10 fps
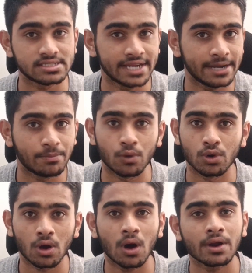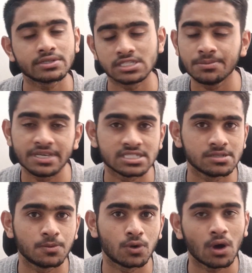State Board or
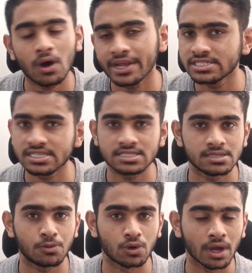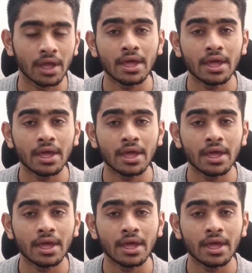CBSE Board or ICSE Board,